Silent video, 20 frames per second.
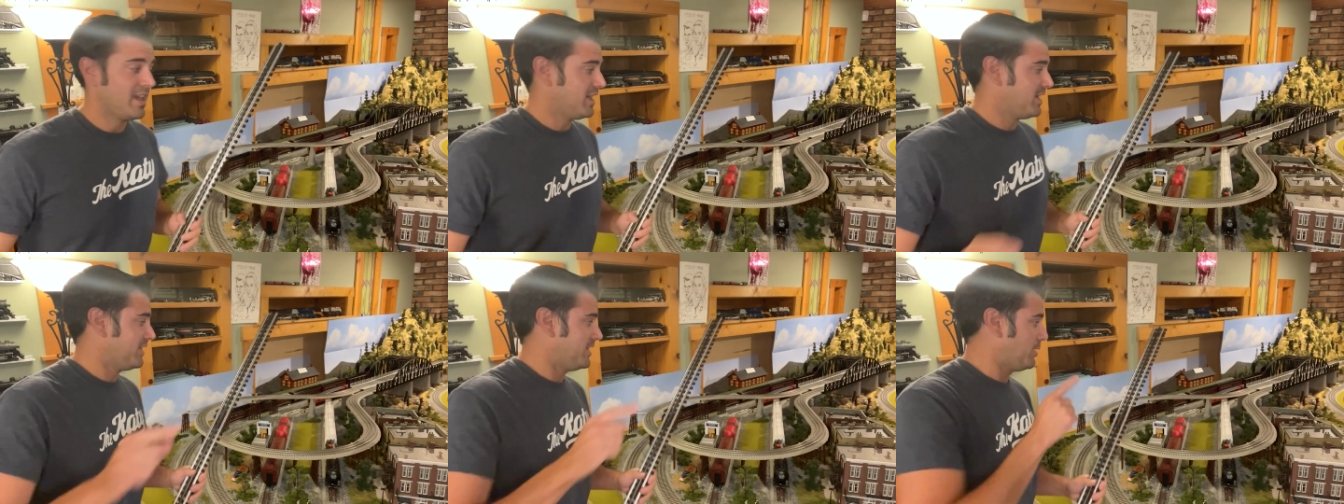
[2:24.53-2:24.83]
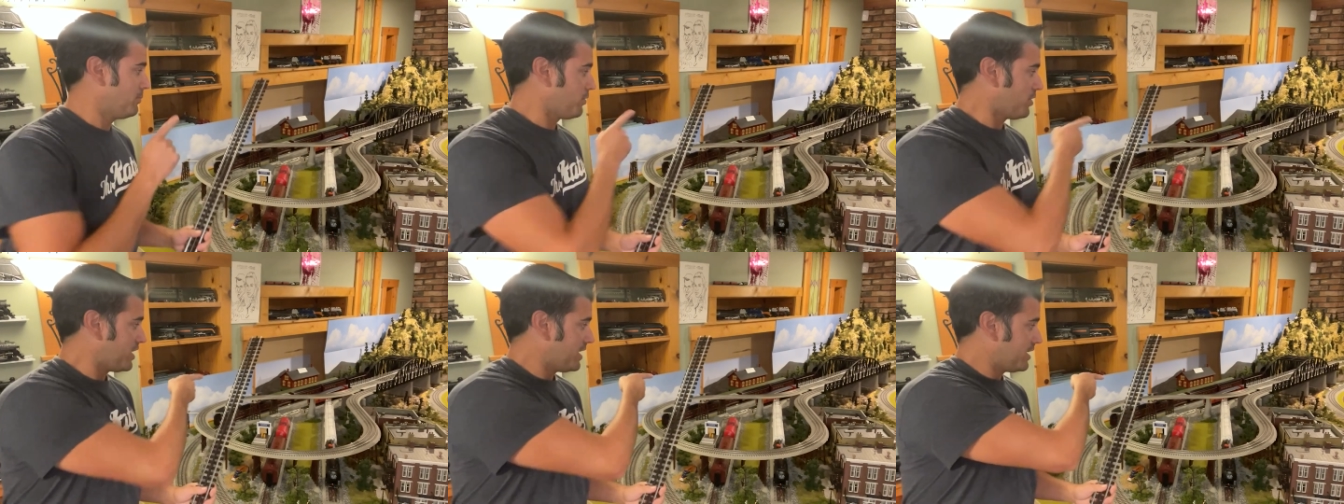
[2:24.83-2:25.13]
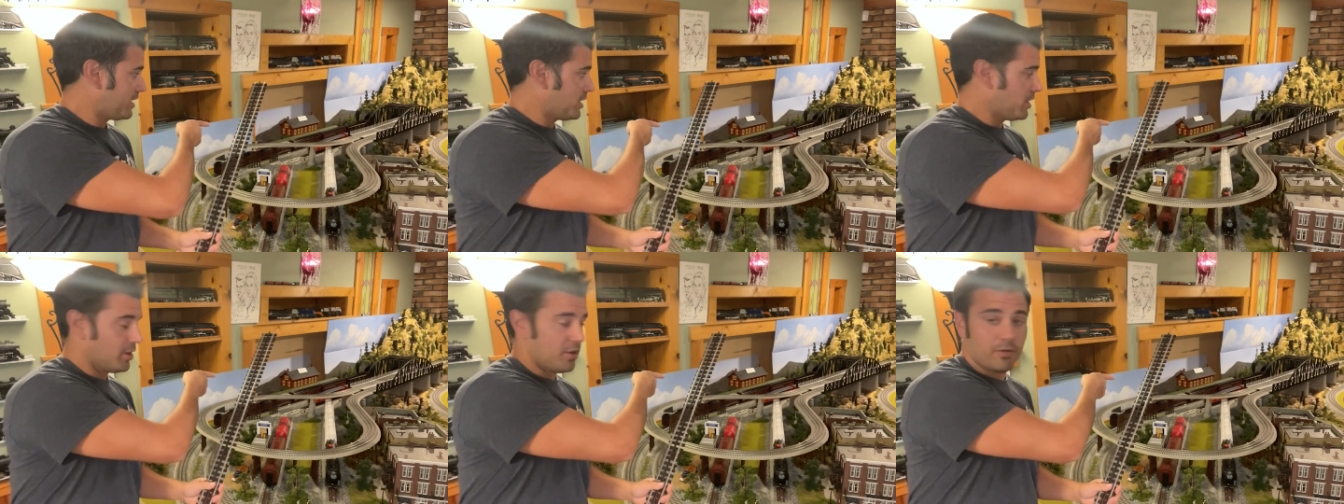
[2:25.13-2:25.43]
Then we're gonna
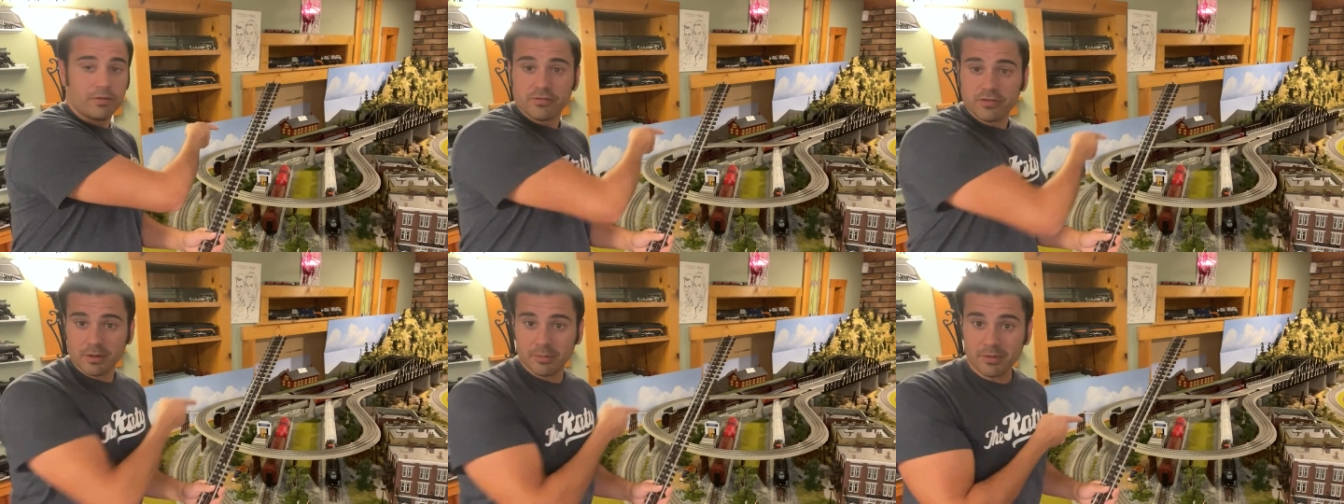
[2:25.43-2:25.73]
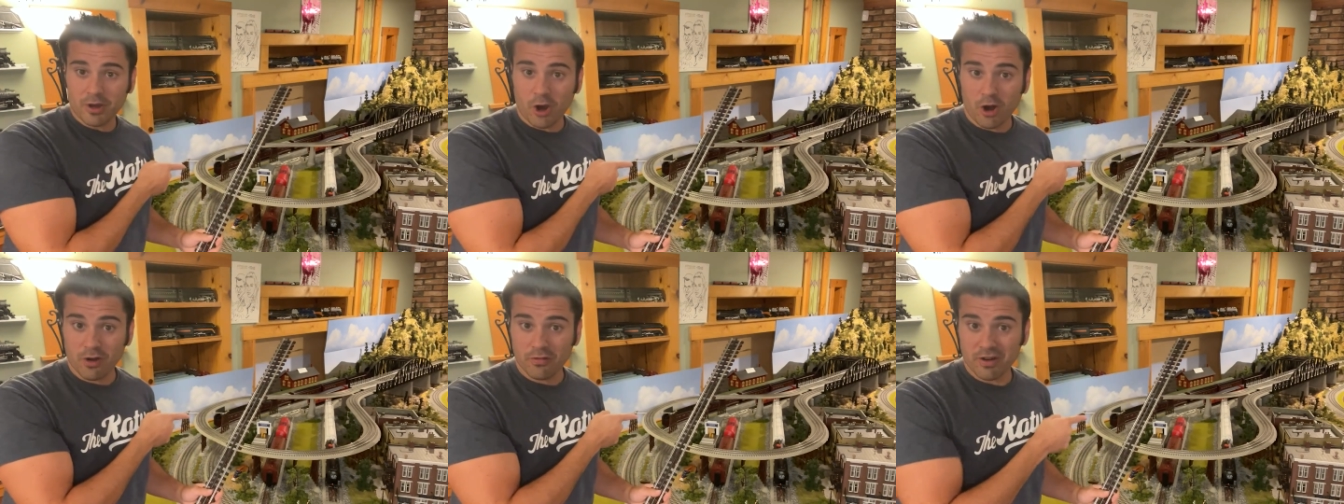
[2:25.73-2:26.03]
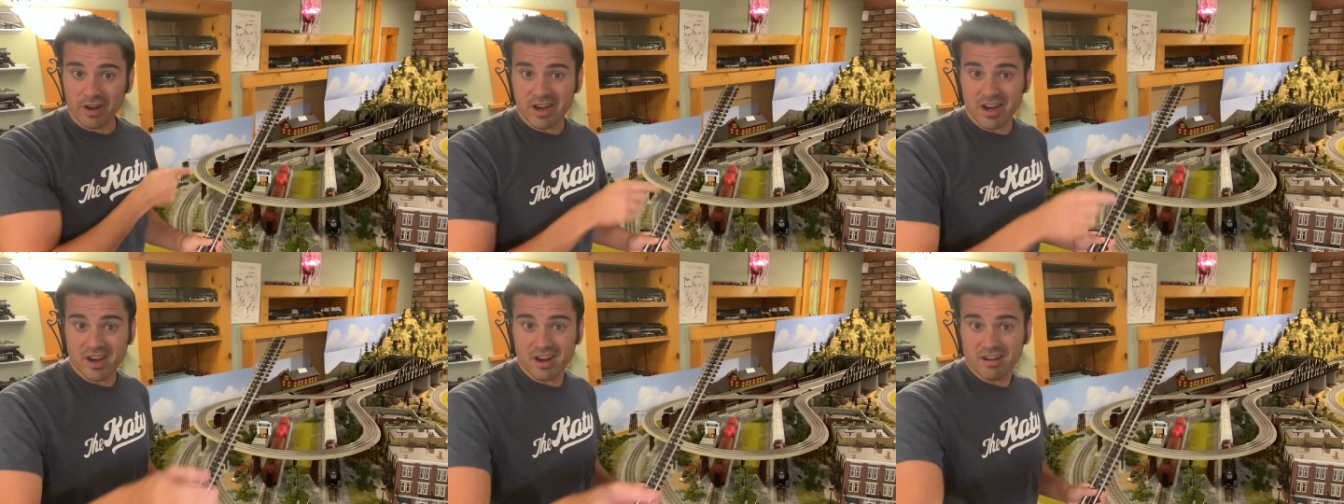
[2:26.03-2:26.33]
go from over
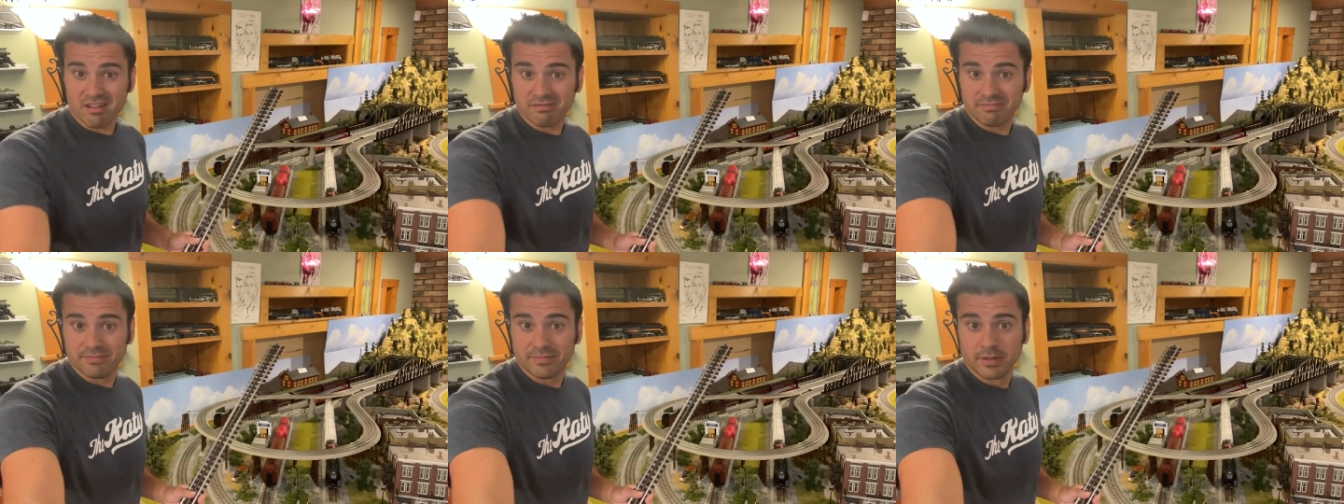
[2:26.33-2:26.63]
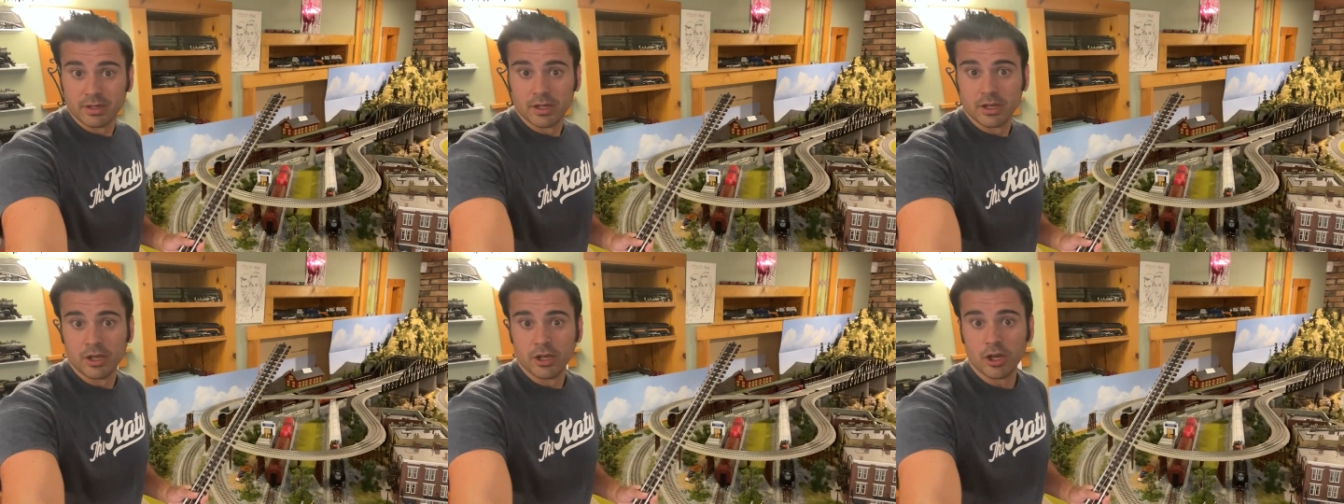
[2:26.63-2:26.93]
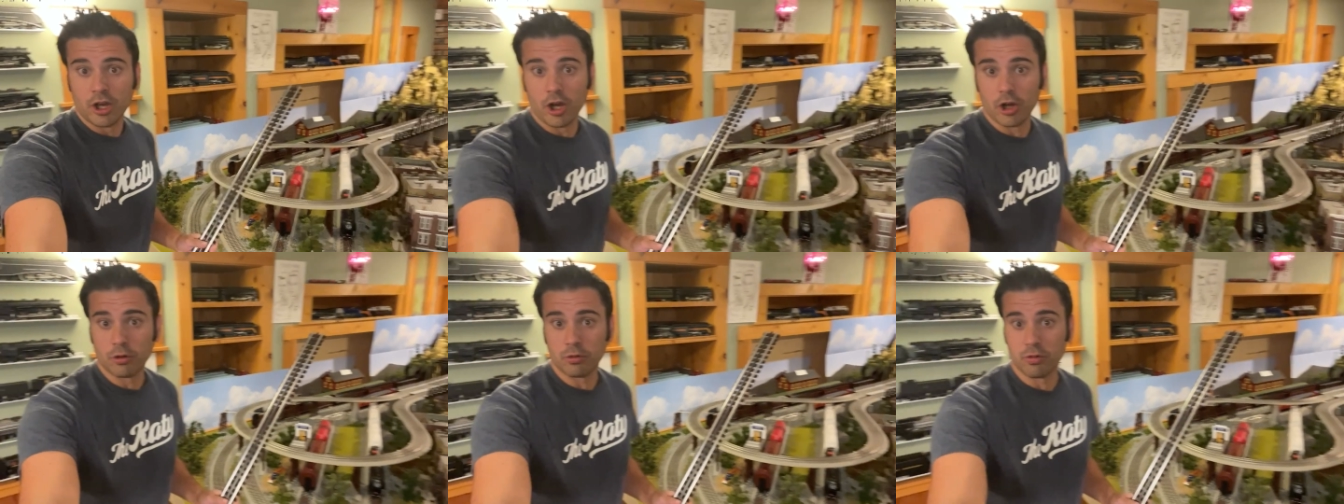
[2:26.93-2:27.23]
here,
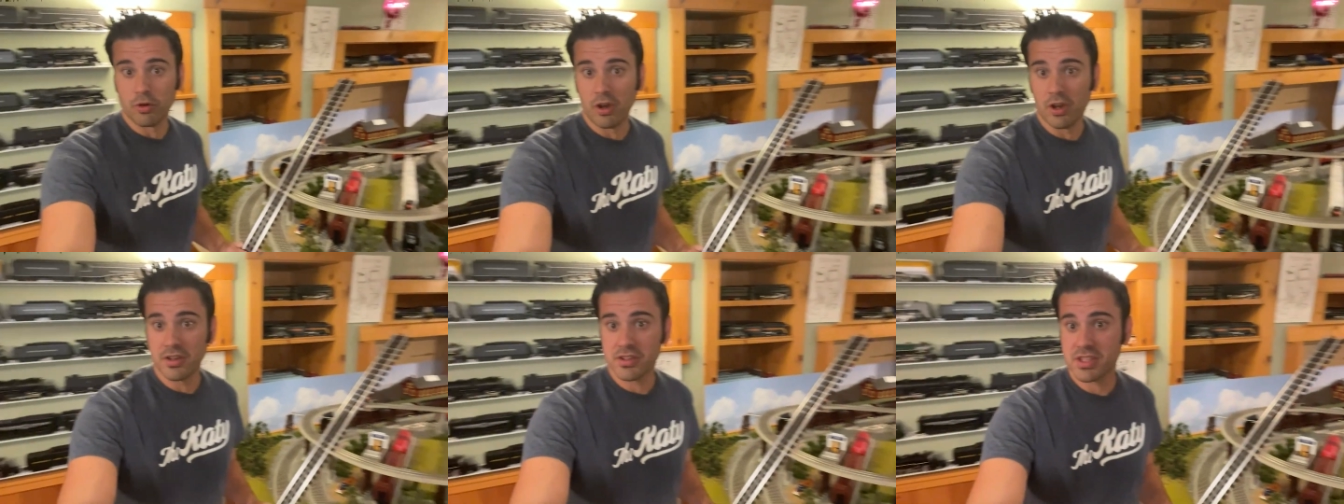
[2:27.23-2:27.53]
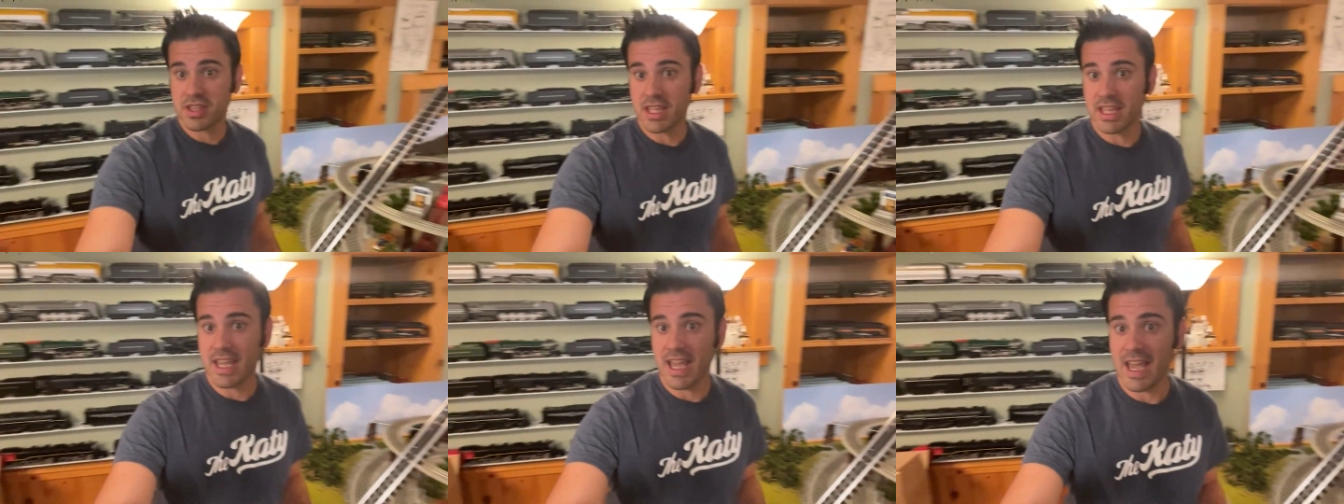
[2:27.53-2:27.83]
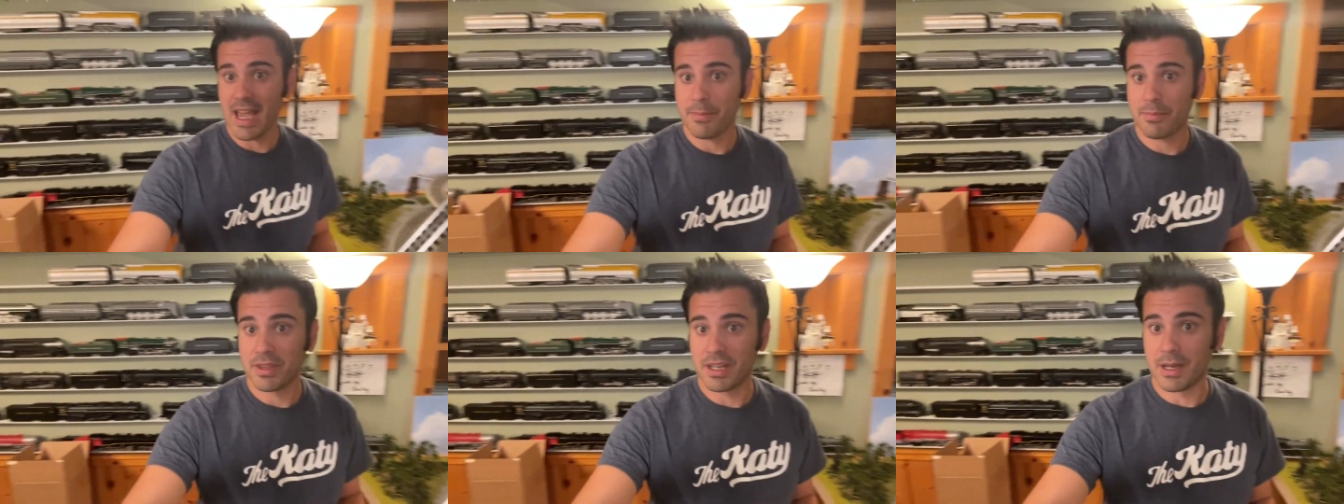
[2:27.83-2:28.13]
across the
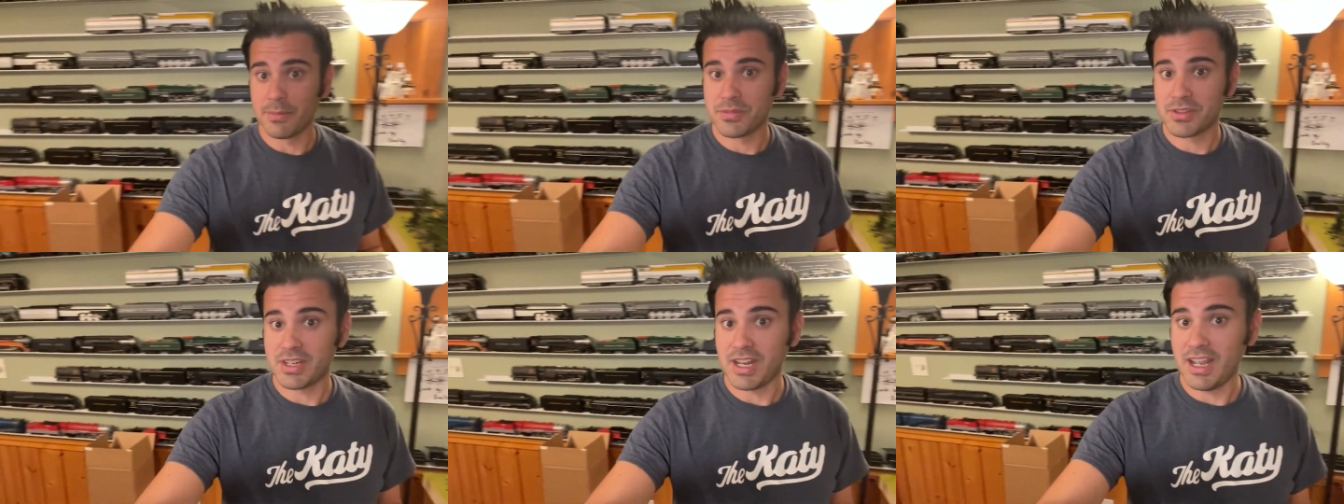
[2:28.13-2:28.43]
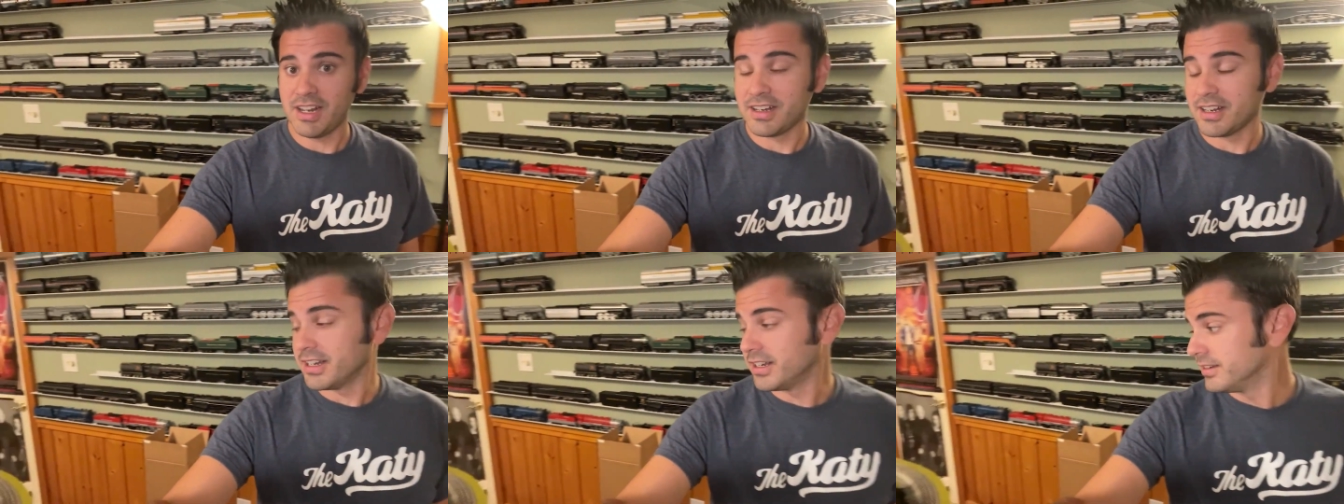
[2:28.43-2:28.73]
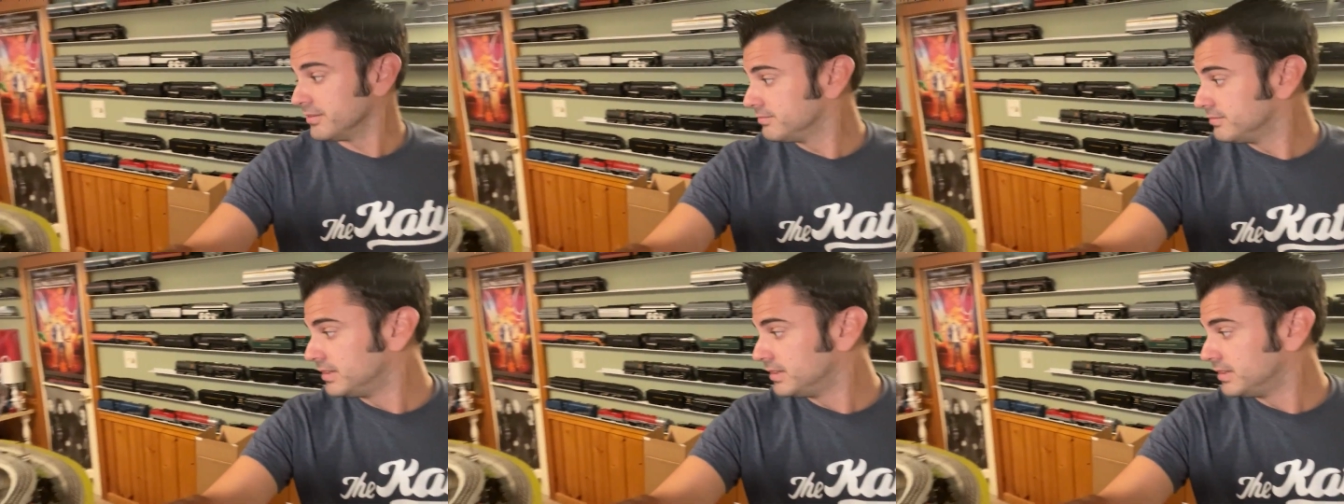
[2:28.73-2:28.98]
gap that I'm standing in,